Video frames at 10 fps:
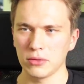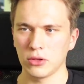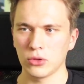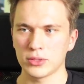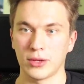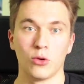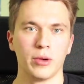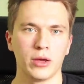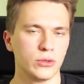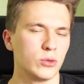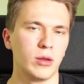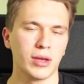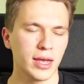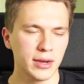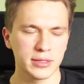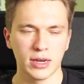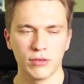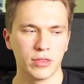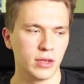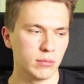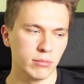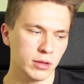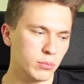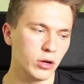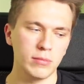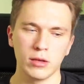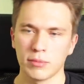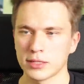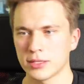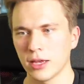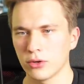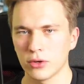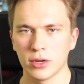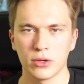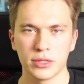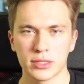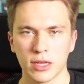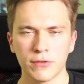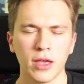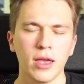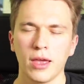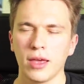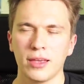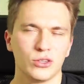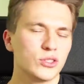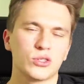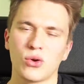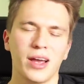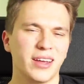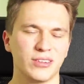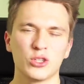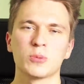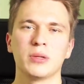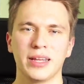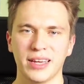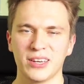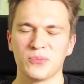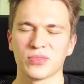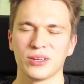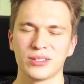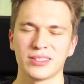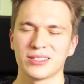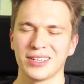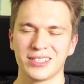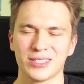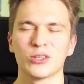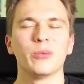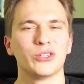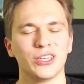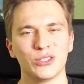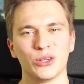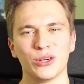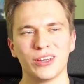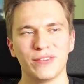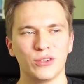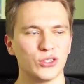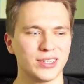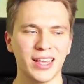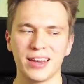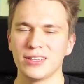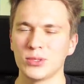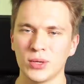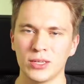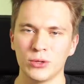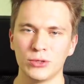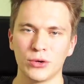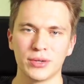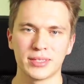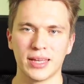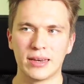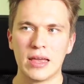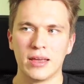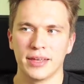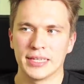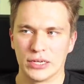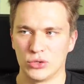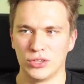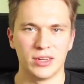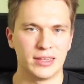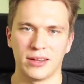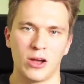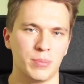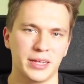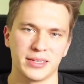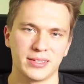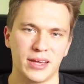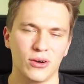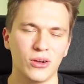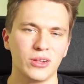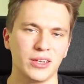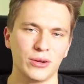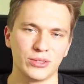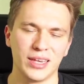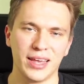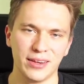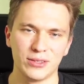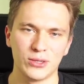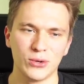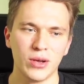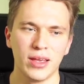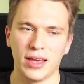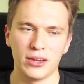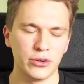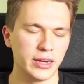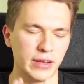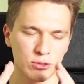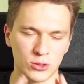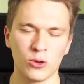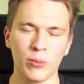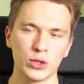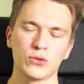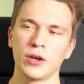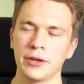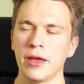You know, there's like, oh my god, there's so many mechanics and everything, and premium and standard and all this stuff. Just try it, just play it. It's so much easier if you just get into it. You'll notice that it's actually not that complex at all, you know, to get into, and you're gonna have so much fun.